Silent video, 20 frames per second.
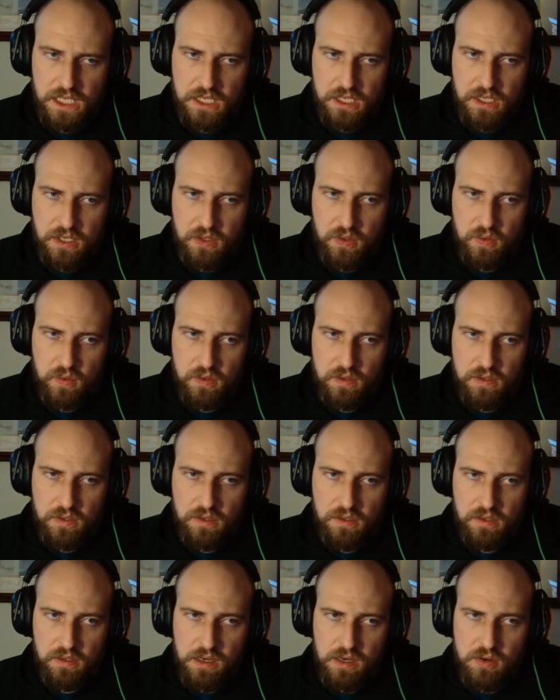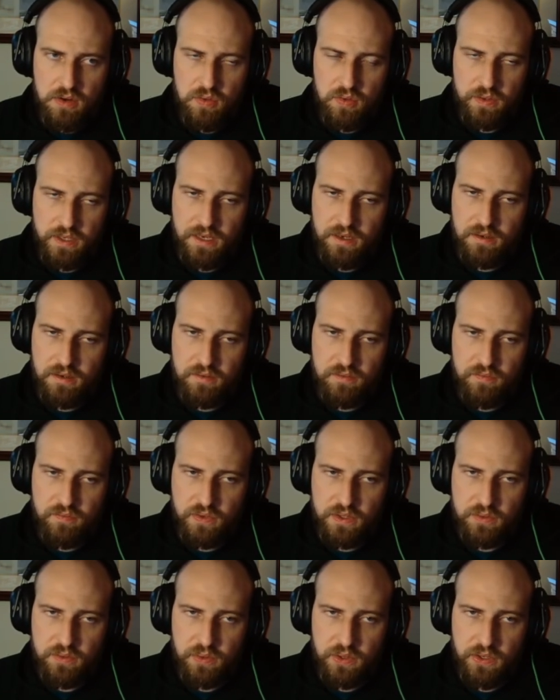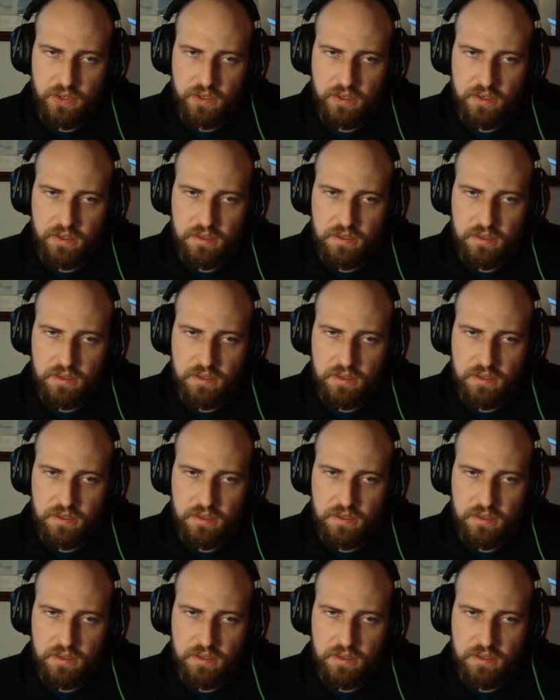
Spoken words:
No. Oh, yeah. Free rook.